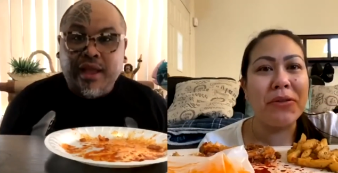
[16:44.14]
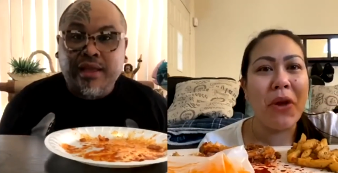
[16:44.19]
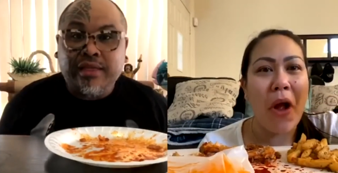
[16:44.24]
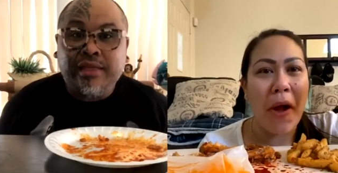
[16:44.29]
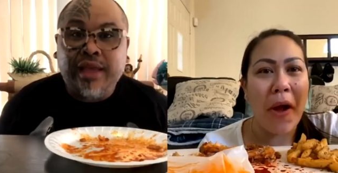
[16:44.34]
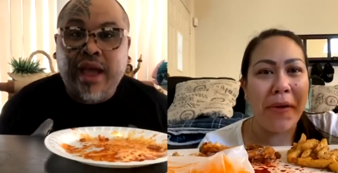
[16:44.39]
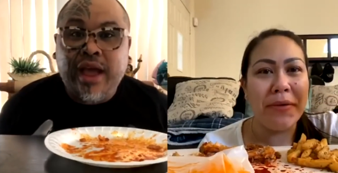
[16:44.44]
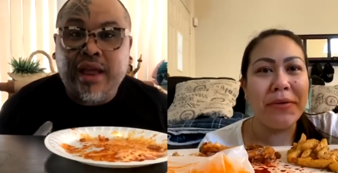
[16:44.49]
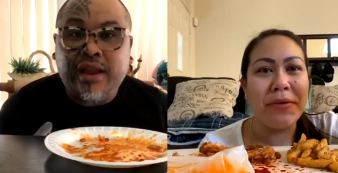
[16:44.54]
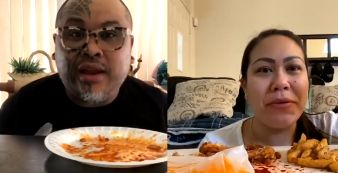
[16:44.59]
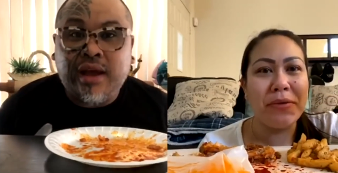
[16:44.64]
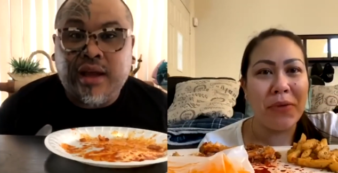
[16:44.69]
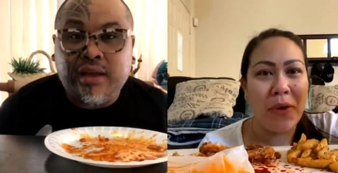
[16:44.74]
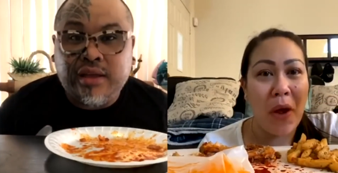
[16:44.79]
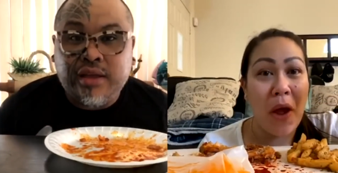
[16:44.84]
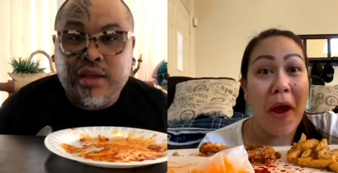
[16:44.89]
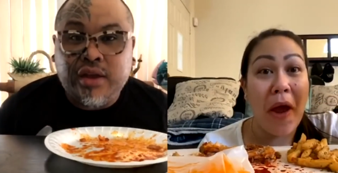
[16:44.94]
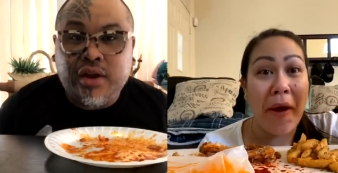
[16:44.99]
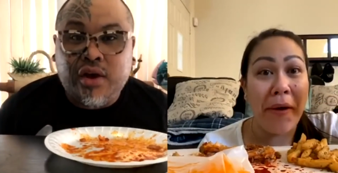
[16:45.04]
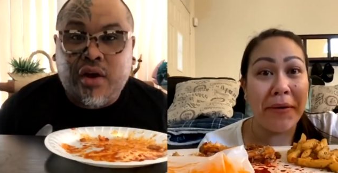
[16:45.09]
Speaker 1: then
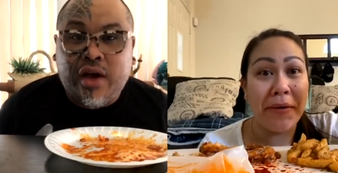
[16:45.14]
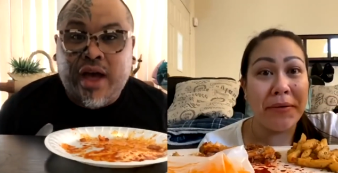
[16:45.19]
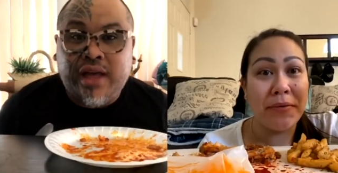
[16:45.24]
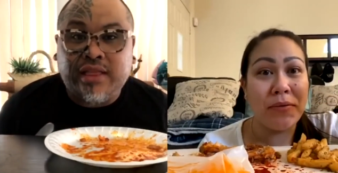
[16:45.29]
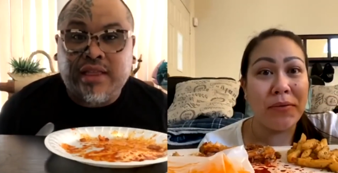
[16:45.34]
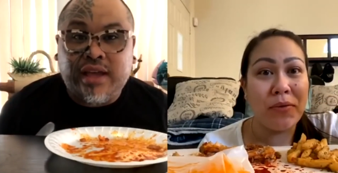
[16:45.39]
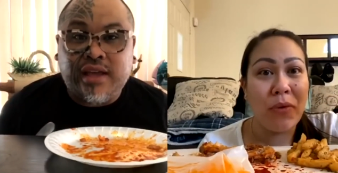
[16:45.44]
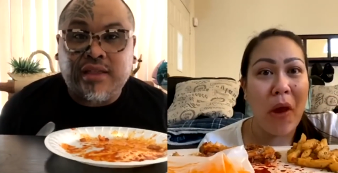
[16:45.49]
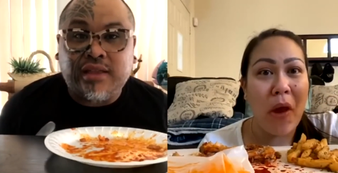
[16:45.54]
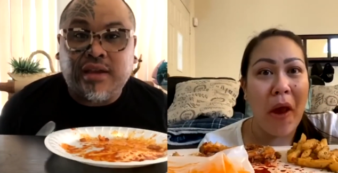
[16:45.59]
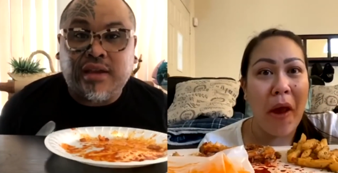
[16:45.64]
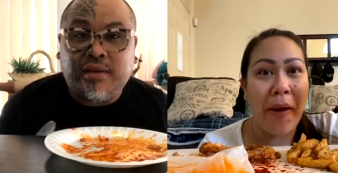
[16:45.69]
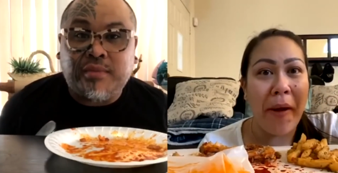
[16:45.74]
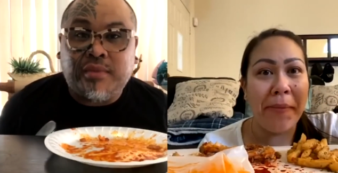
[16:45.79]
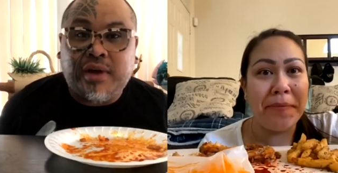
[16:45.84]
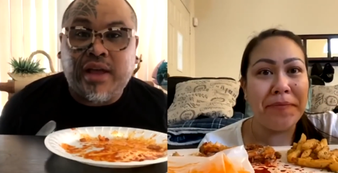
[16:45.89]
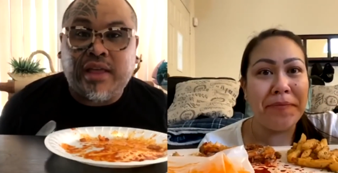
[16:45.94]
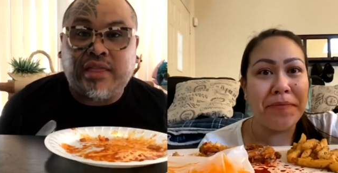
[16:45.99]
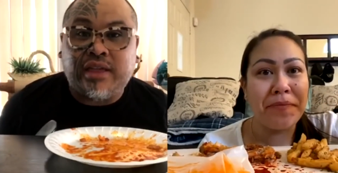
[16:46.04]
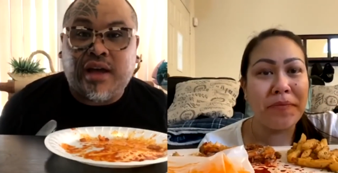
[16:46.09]
you know at the end of the
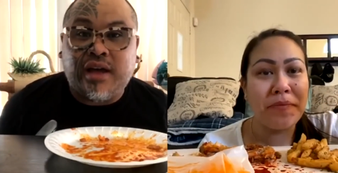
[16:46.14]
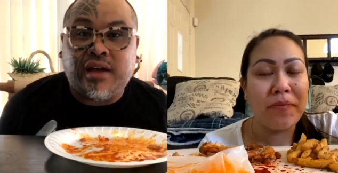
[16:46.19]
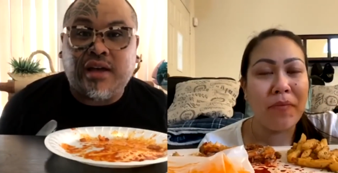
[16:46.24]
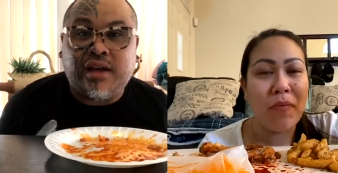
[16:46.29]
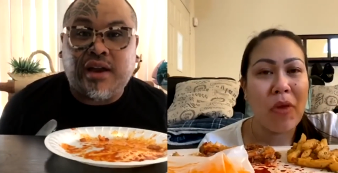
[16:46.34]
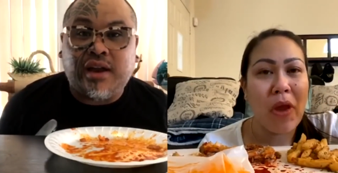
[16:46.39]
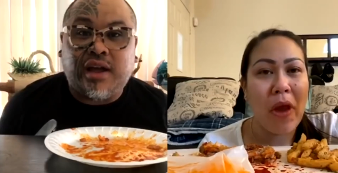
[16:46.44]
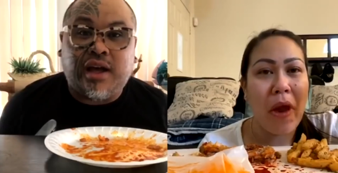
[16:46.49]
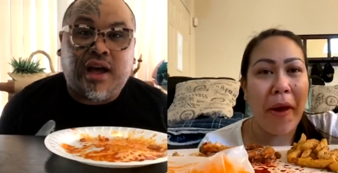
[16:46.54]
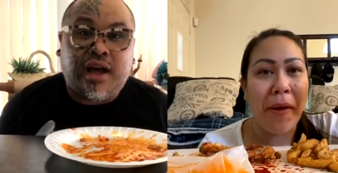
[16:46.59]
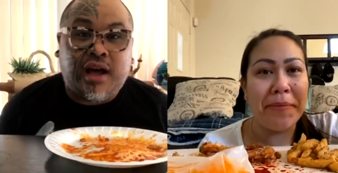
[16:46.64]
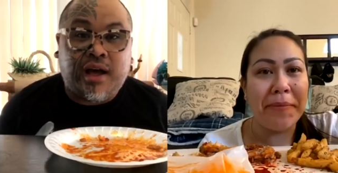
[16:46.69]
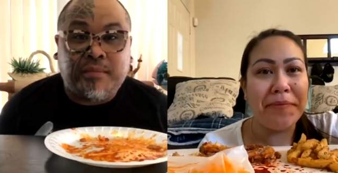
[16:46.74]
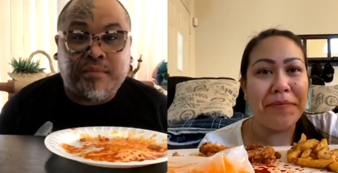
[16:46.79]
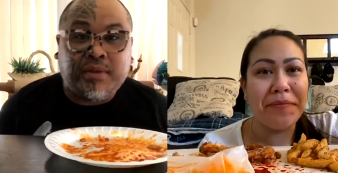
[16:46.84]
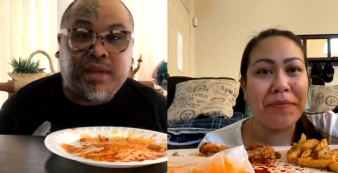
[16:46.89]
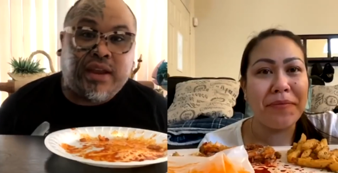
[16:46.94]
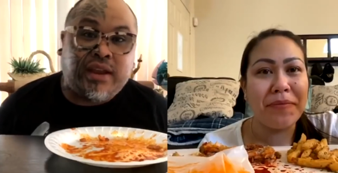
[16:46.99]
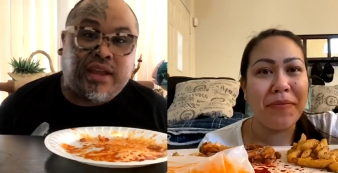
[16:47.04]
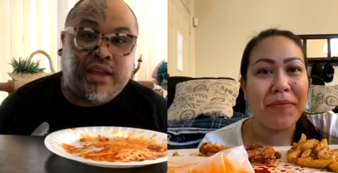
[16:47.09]
month I'm gonna I'm
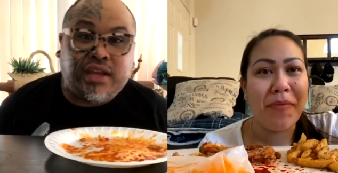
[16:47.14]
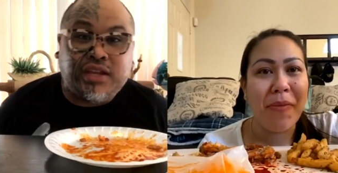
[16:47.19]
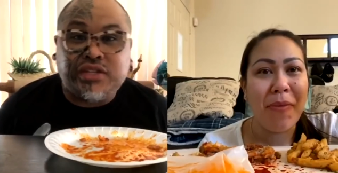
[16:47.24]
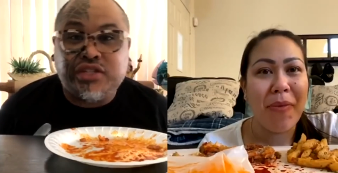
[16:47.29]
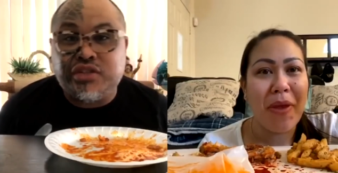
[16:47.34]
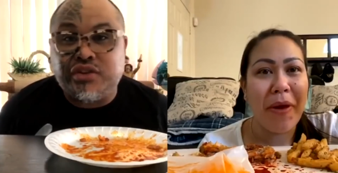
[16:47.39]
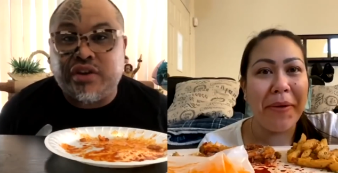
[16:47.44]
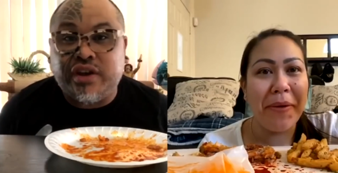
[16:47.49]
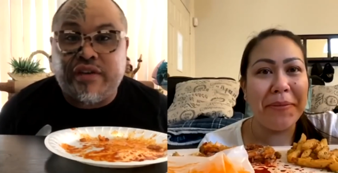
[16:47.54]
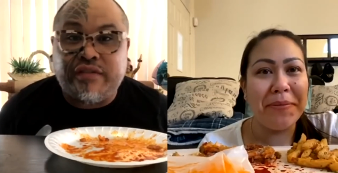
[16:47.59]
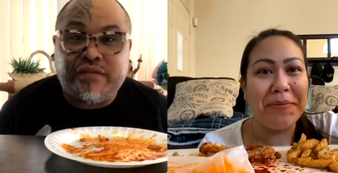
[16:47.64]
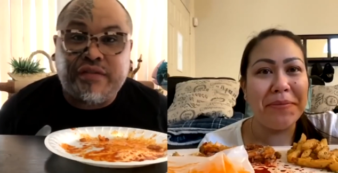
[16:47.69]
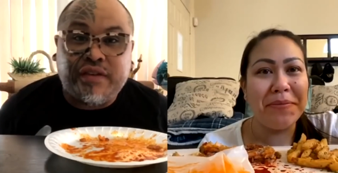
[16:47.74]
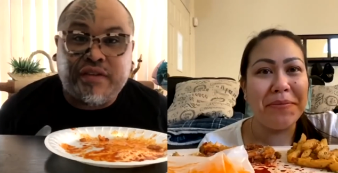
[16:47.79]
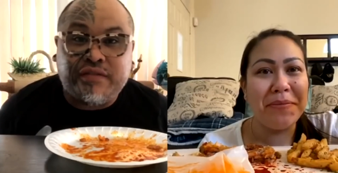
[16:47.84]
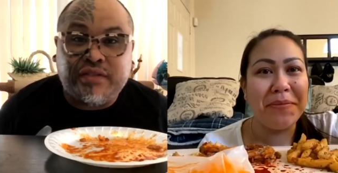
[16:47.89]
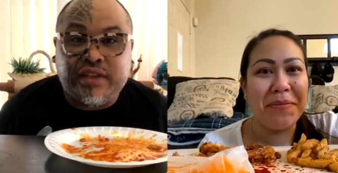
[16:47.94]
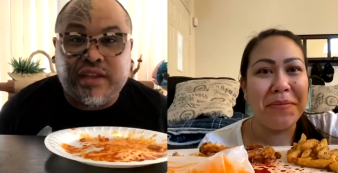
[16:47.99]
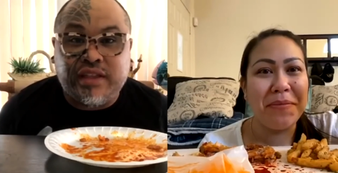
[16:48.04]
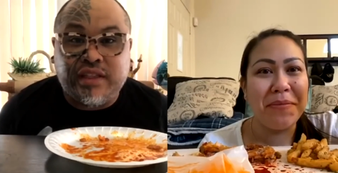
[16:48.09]
gonna issue the
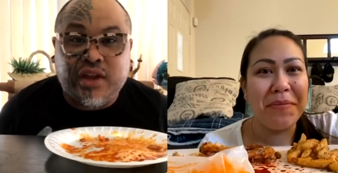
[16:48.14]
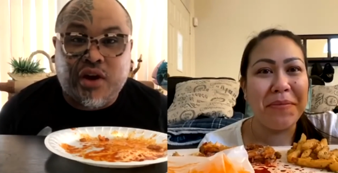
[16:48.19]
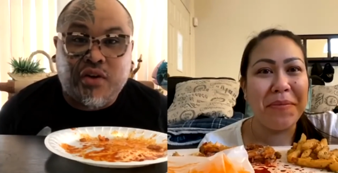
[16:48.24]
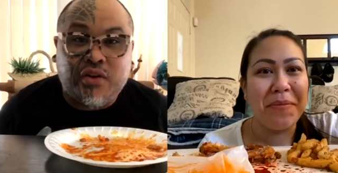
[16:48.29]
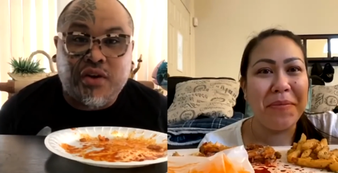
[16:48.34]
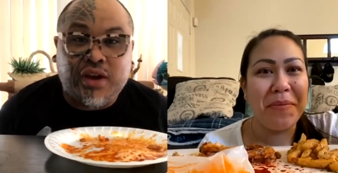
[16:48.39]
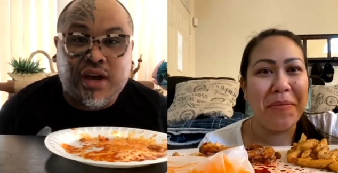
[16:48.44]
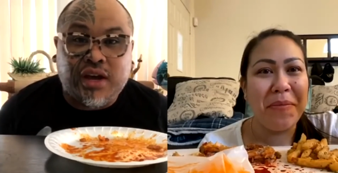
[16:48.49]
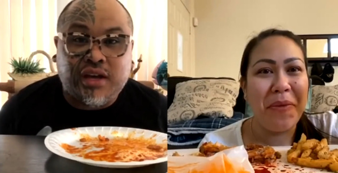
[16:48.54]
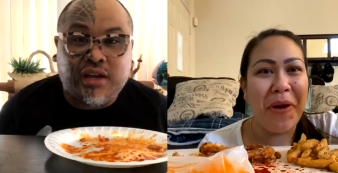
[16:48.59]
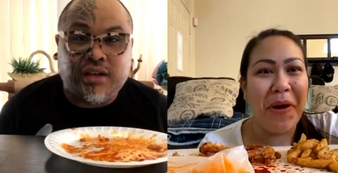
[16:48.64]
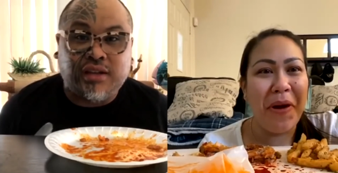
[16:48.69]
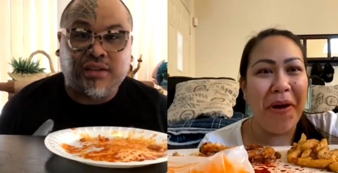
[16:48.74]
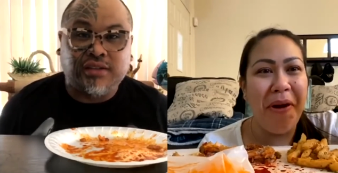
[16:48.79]
fifty dollar,